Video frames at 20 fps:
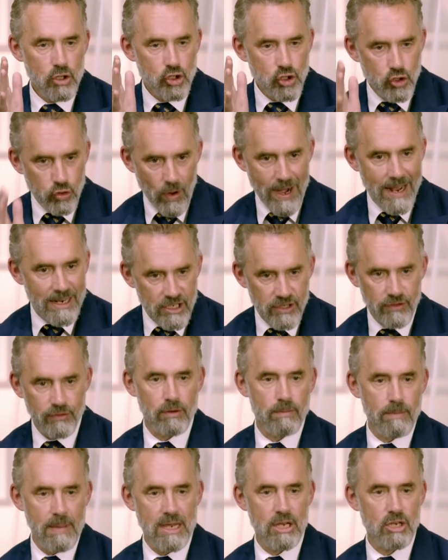
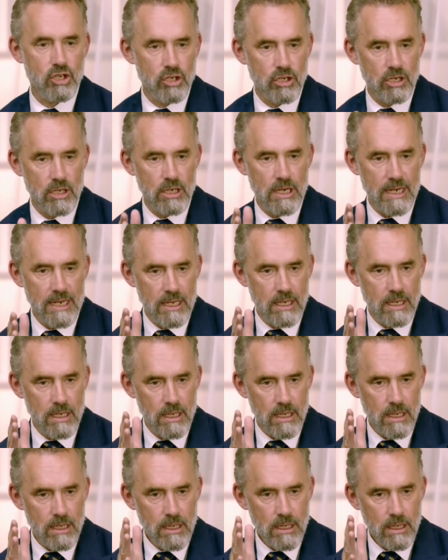transformation
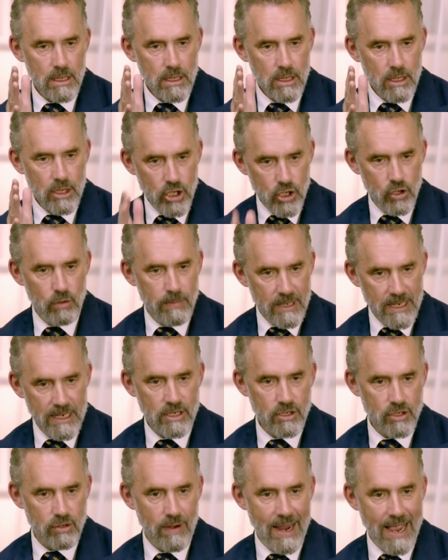in human
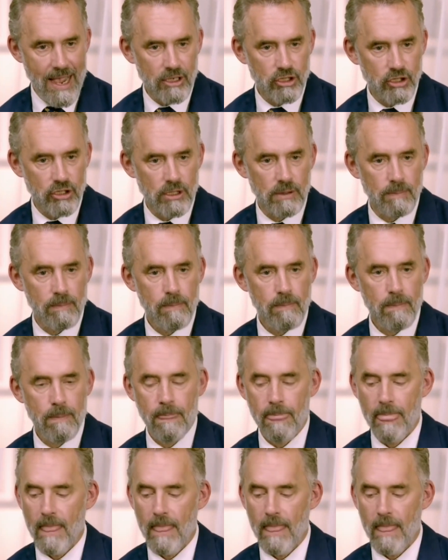interaction.